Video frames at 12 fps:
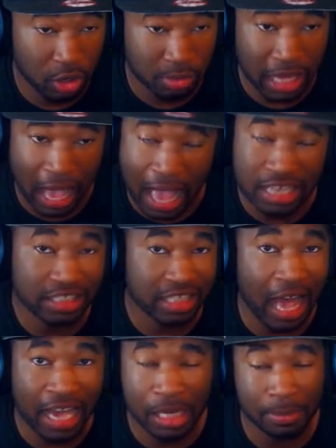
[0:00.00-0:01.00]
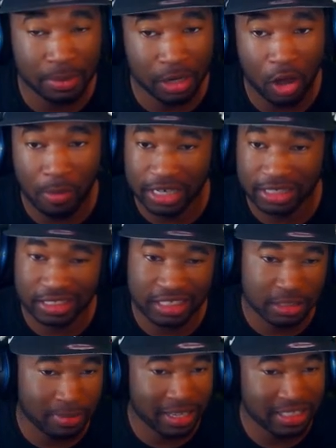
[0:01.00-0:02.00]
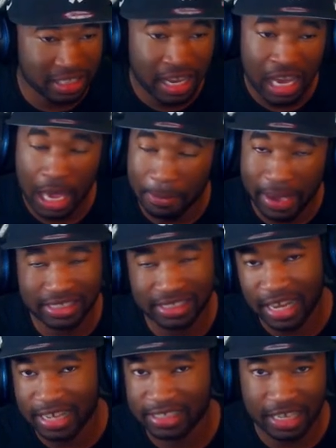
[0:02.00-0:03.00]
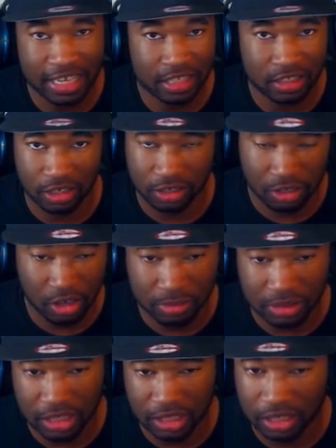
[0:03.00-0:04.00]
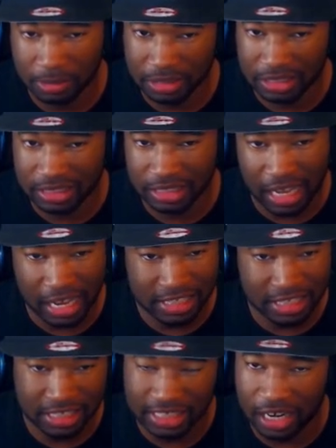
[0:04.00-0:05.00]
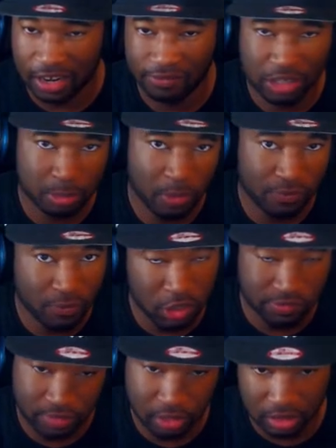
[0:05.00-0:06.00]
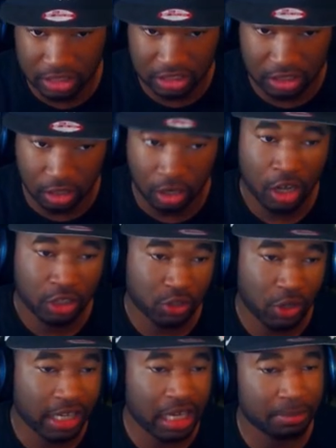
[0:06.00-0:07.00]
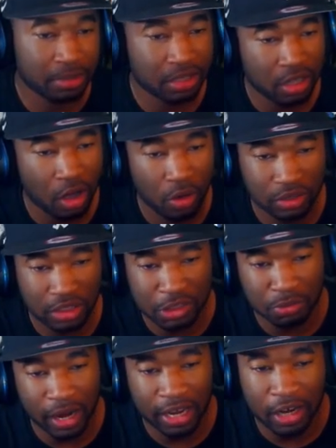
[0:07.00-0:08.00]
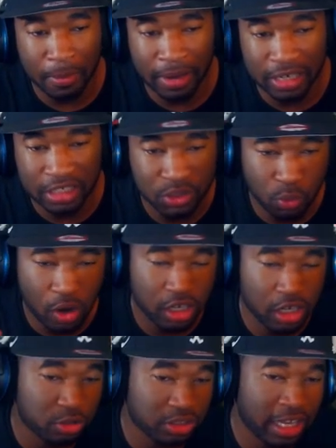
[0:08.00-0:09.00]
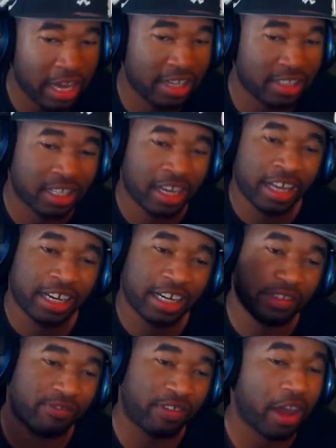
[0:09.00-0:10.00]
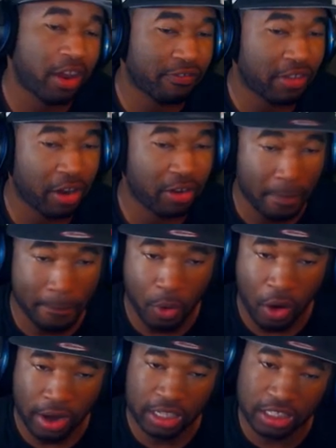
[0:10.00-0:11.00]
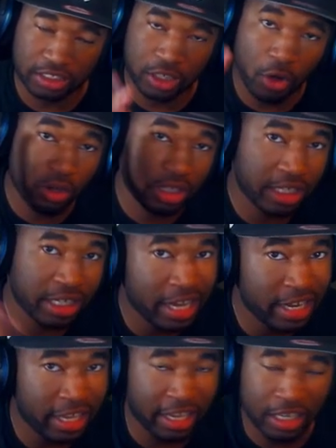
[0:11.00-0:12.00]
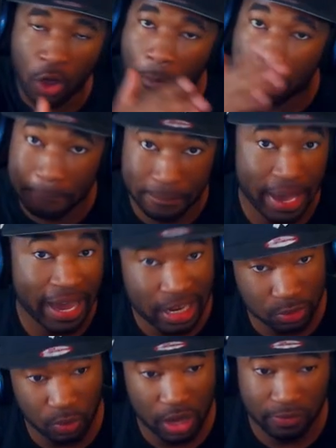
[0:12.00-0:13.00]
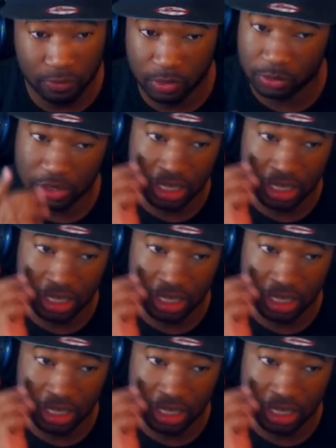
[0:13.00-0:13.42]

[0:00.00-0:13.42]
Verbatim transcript: what i'm saying i just i keep it on because it just makes it it makes things easier you know what i'm saying because like i said it's not an invisible force field this shit so i keep this on this right here man this is one of those things that's very very important it's no good and no bad way when